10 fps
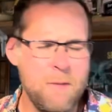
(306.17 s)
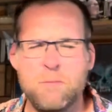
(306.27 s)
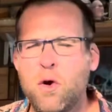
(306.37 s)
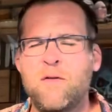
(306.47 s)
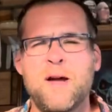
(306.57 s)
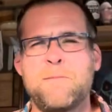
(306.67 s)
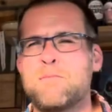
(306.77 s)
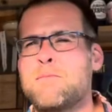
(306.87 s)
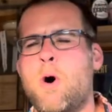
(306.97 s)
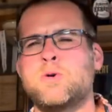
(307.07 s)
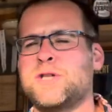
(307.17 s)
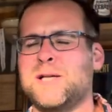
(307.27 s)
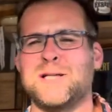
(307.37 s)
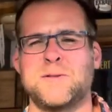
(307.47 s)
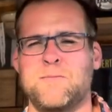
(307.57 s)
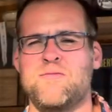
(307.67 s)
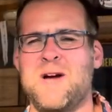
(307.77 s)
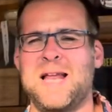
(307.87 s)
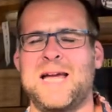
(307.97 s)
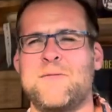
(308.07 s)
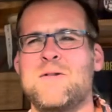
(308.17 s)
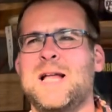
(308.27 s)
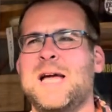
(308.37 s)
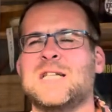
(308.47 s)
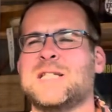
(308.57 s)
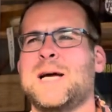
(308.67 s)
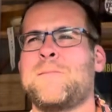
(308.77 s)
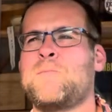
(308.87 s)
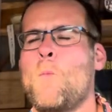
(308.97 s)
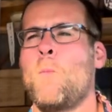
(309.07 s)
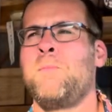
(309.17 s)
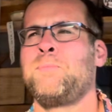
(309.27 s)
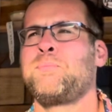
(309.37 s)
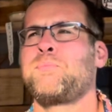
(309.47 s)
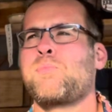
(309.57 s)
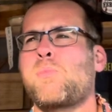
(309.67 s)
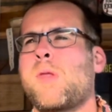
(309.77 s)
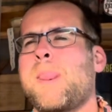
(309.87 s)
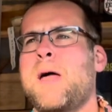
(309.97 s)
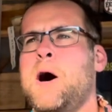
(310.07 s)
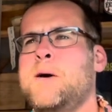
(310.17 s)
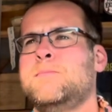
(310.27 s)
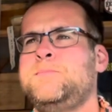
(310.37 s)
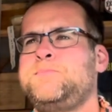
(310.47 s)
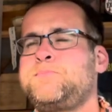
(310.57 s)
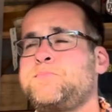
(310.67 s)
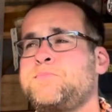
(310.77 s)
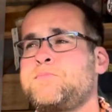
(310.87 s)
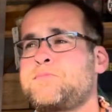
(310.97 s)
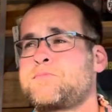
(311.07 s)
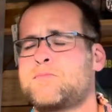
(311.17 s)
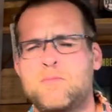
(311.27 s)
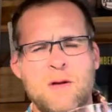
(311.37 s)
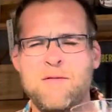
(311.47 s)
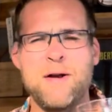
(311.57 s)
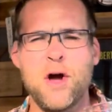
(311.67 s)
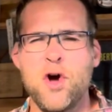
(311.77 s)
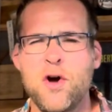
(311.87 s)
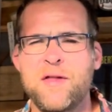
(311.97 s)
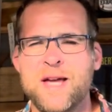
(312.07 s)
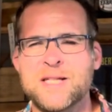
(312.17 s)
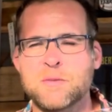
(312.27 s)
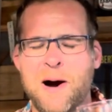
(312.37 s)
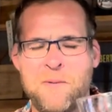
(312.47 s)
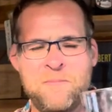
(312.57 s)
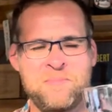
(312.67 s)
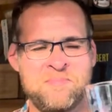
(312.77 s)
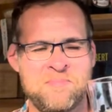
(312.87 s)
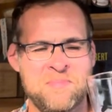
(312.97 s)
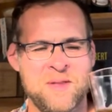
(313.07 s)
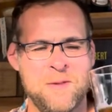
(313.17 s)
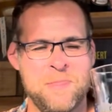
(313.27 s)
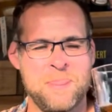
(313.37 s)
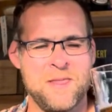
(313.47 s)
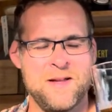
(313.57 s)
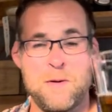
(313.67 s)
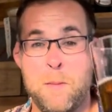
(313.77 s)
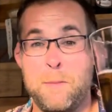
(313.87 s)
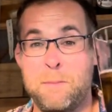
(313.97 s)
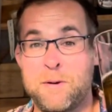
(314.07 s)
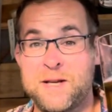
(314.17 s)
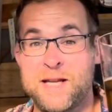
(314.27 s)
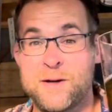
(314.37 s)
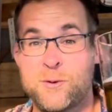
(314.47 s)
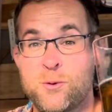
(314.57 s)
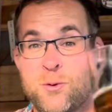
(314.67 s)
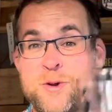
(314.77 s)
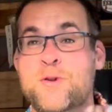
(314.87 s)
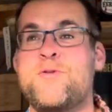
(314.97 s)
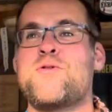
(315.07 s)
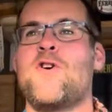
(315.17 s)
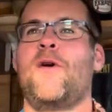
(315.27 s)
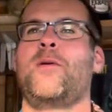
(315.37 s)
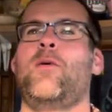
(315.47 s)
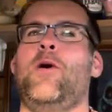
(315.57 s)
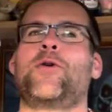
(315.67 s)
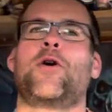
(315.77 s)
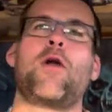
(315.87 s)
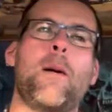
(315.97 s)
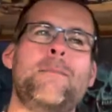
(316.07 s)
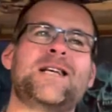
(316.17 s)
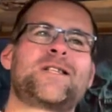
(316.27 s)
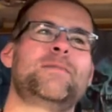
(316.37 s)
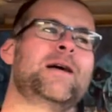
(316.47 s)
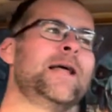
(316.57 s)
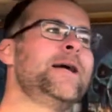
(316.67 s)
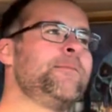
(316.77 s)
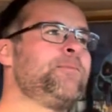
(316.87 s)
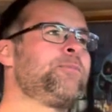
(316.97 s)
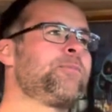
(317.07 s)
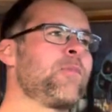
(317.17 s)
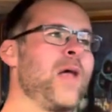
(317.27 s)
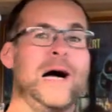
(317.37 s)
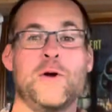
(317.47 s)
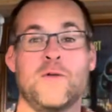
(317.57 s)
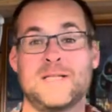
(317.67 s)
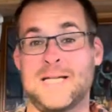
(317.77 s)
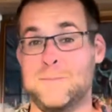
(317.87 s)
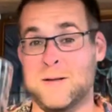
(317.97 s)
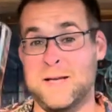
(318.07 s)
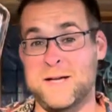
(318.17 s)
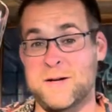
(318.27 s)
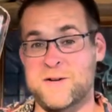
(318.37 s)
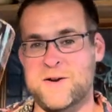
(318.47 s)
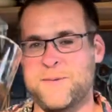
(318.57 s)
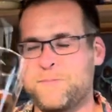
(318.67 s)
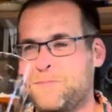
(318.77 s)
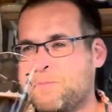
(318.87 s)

Lovely maltiness. Really, really is there. um, very earthy as well bloody good drop. Well done, Mr. Billy, and all the team at Lincoln Green.